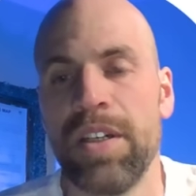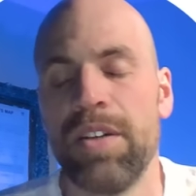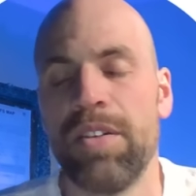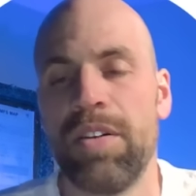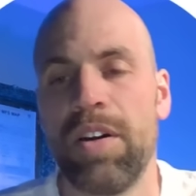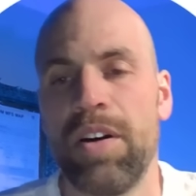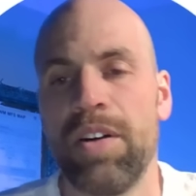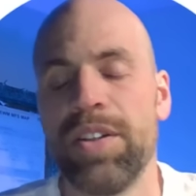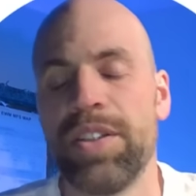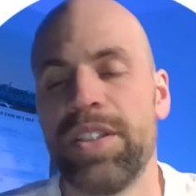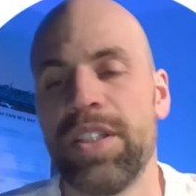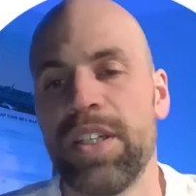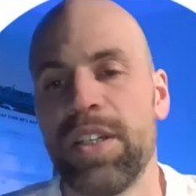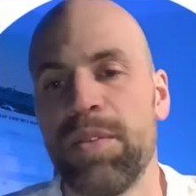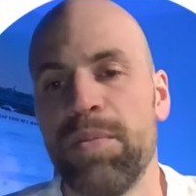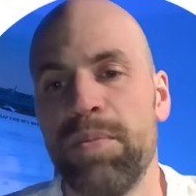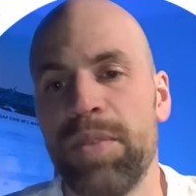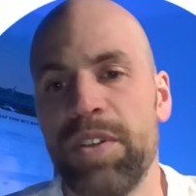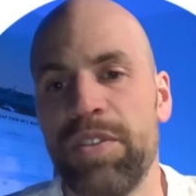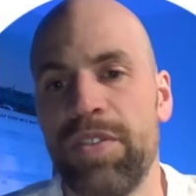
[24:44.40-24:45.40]

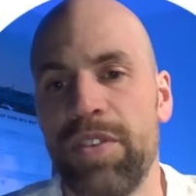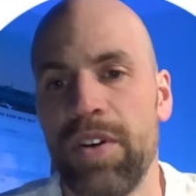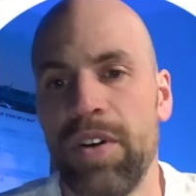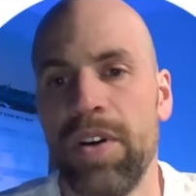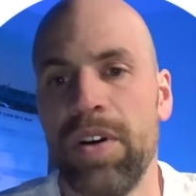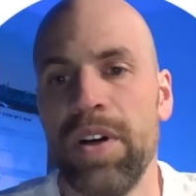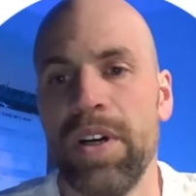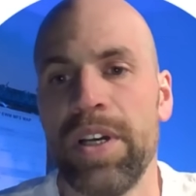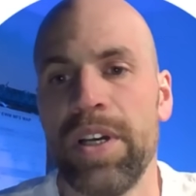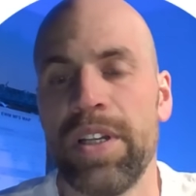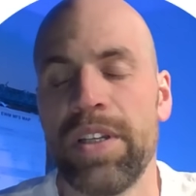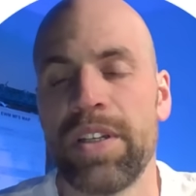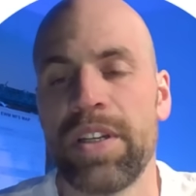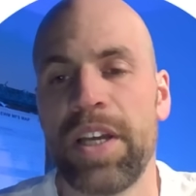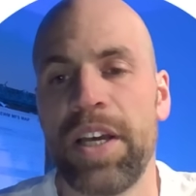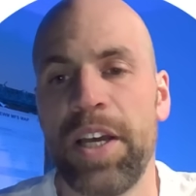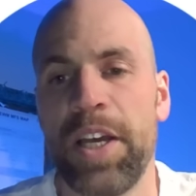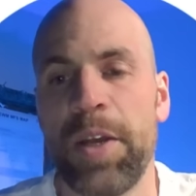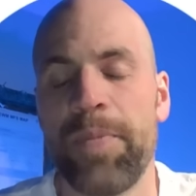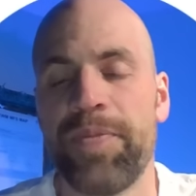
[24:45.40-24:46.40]
routing before, and
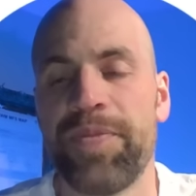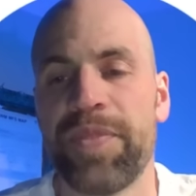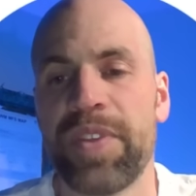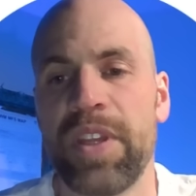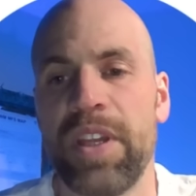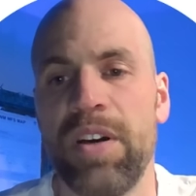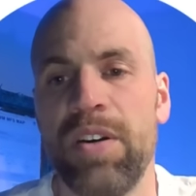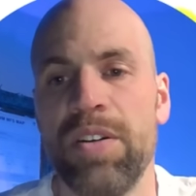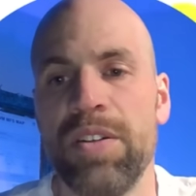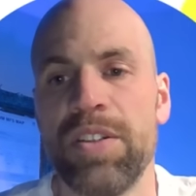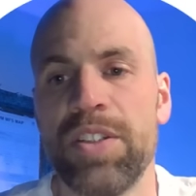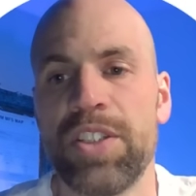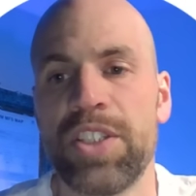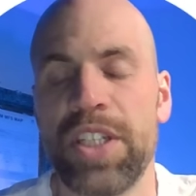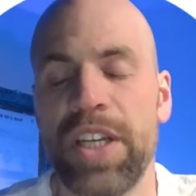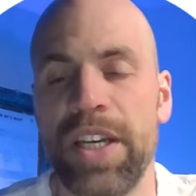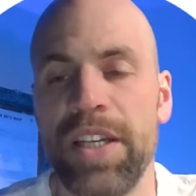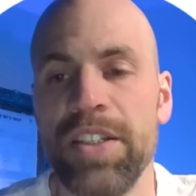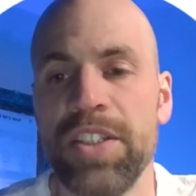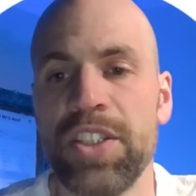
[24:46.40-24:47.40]
I now
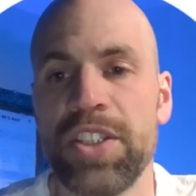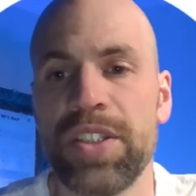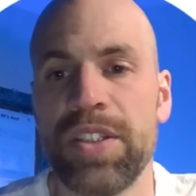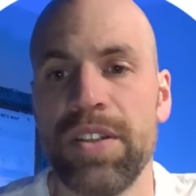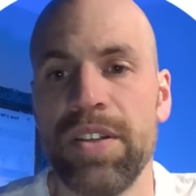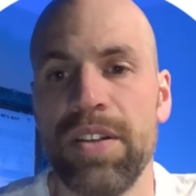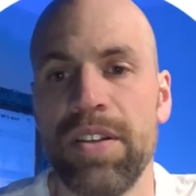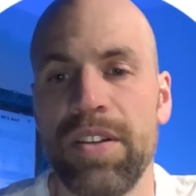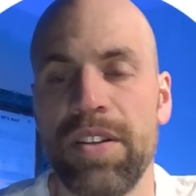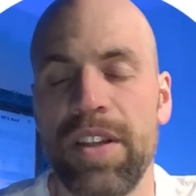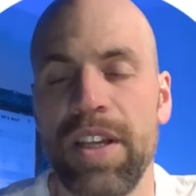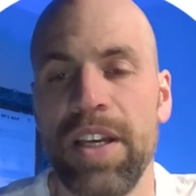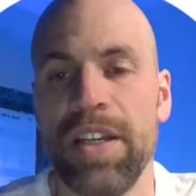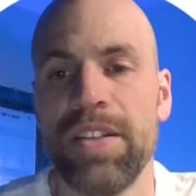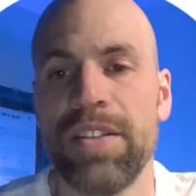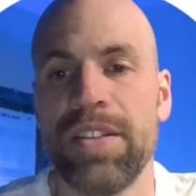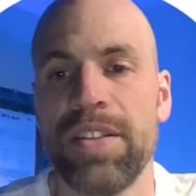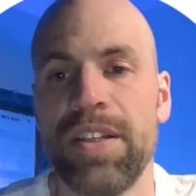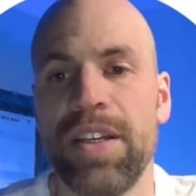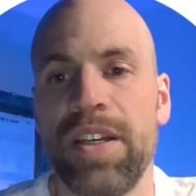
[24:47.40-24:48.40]
changed
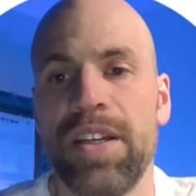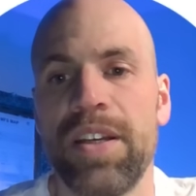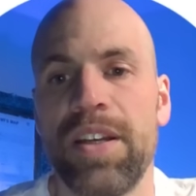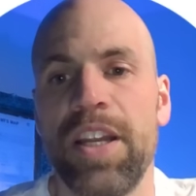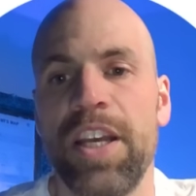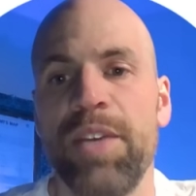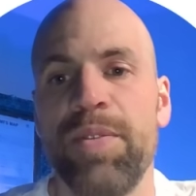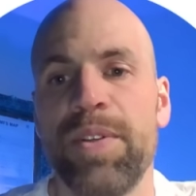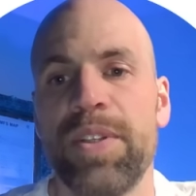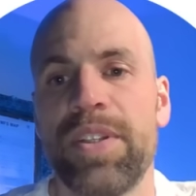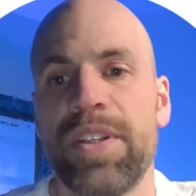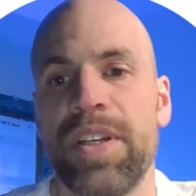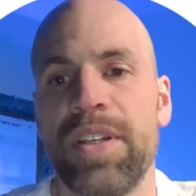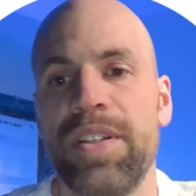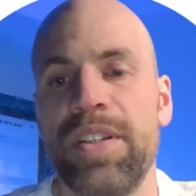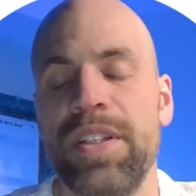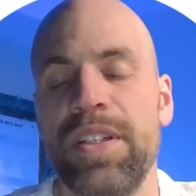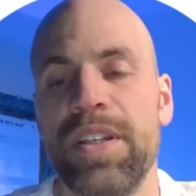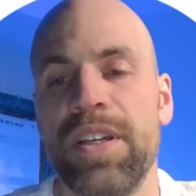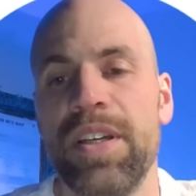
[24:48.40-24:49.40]
that and labeled that
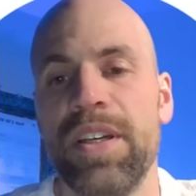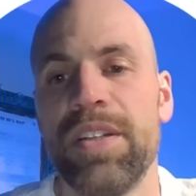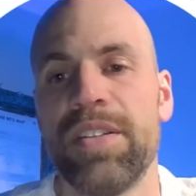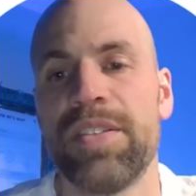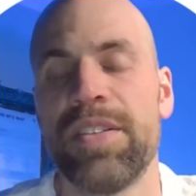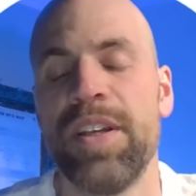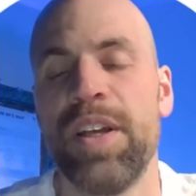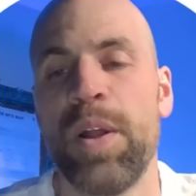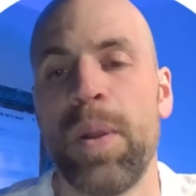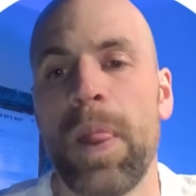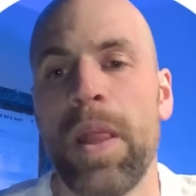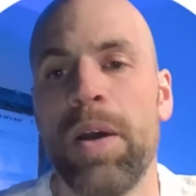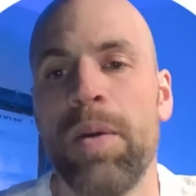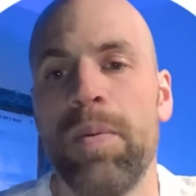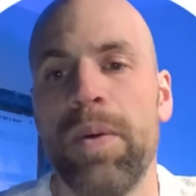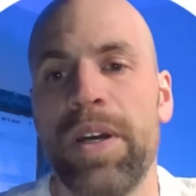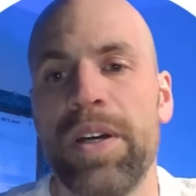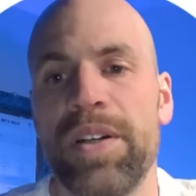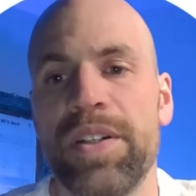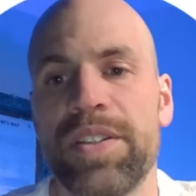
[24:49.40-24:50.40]
here as
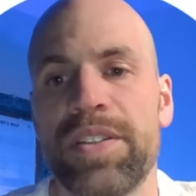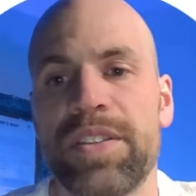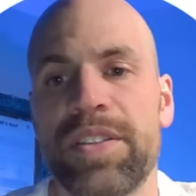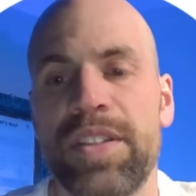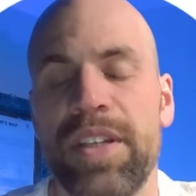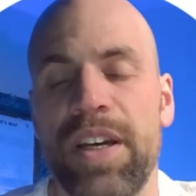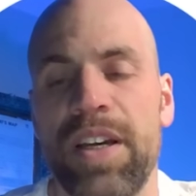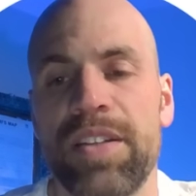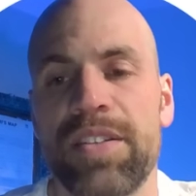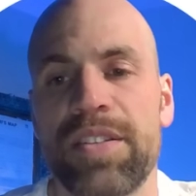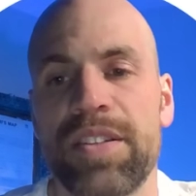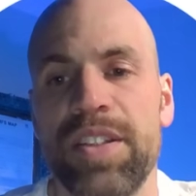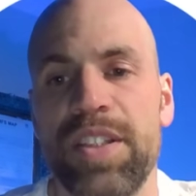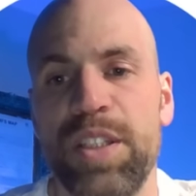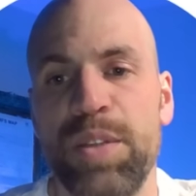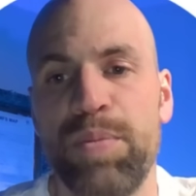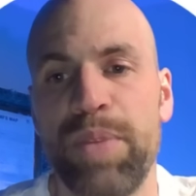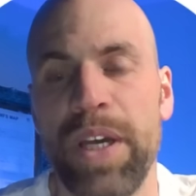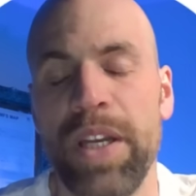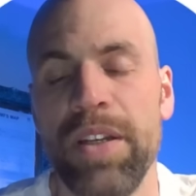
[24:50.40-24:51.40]
warehouse task
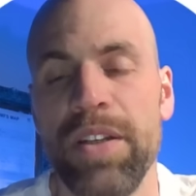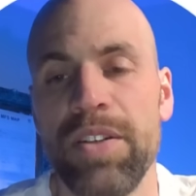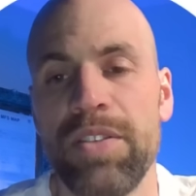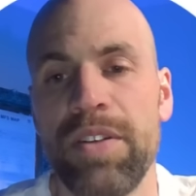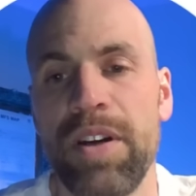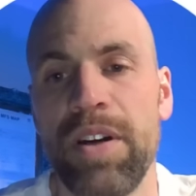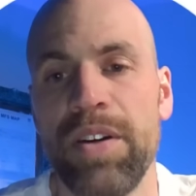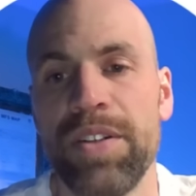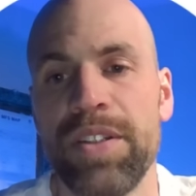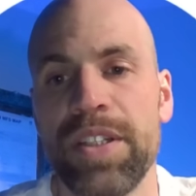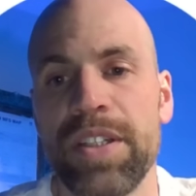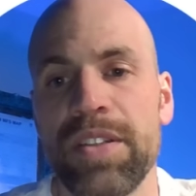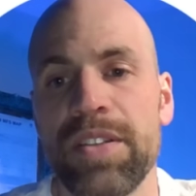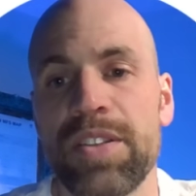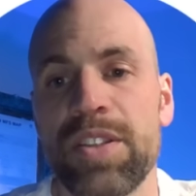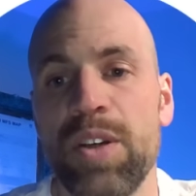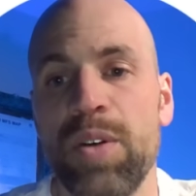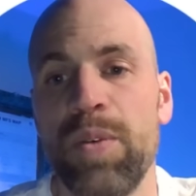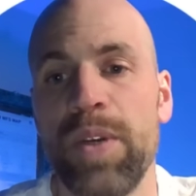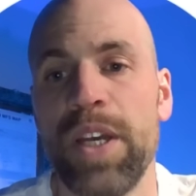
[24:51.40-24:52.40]
dependent routing.
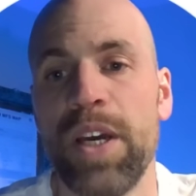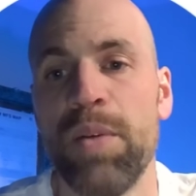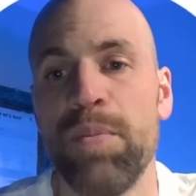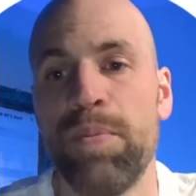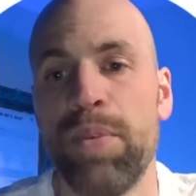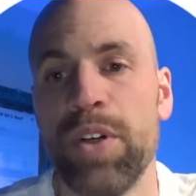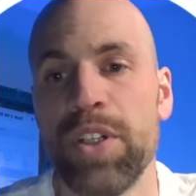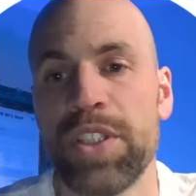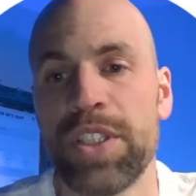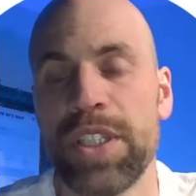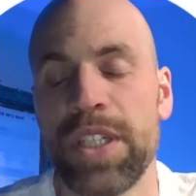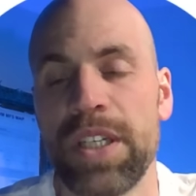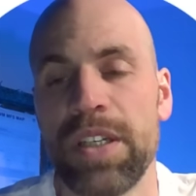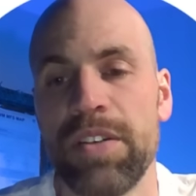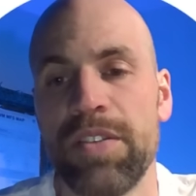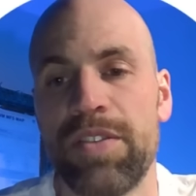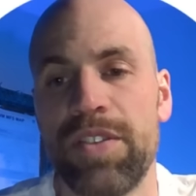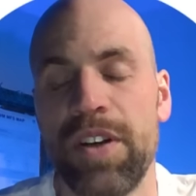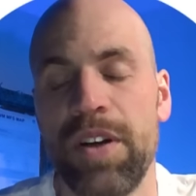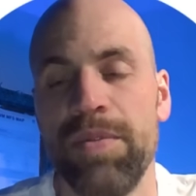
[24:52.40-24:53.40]
So we are
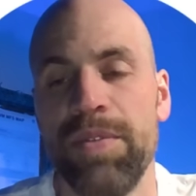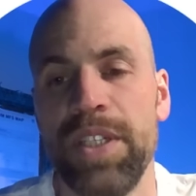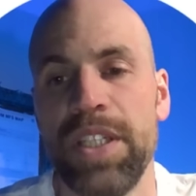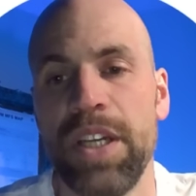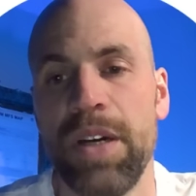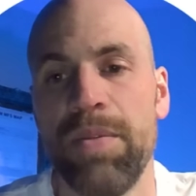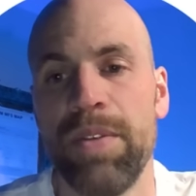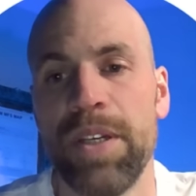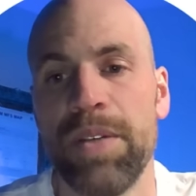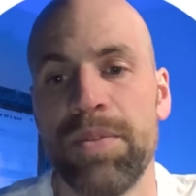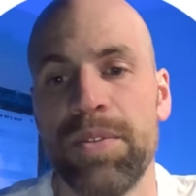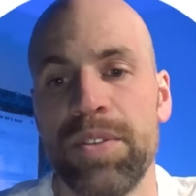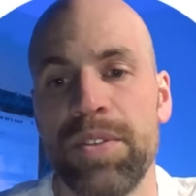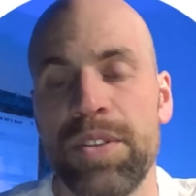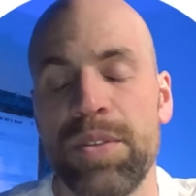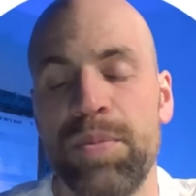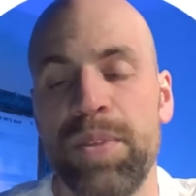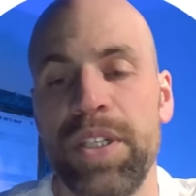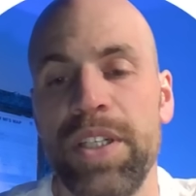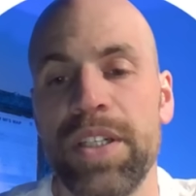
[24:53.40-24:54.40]
pushing from EWM to
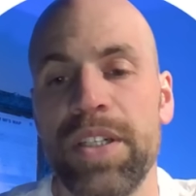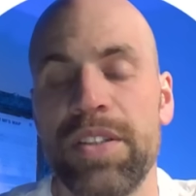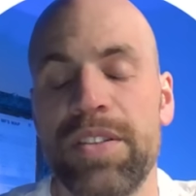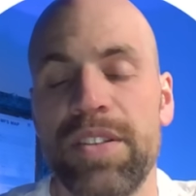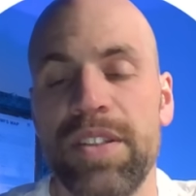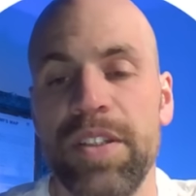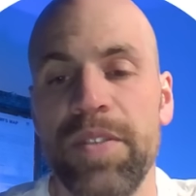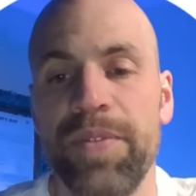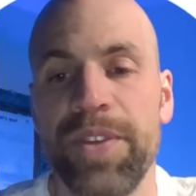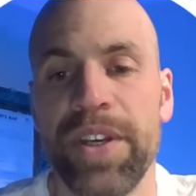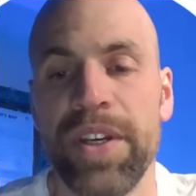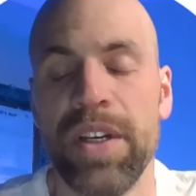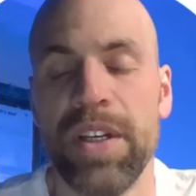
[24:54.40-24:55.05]
the PLC.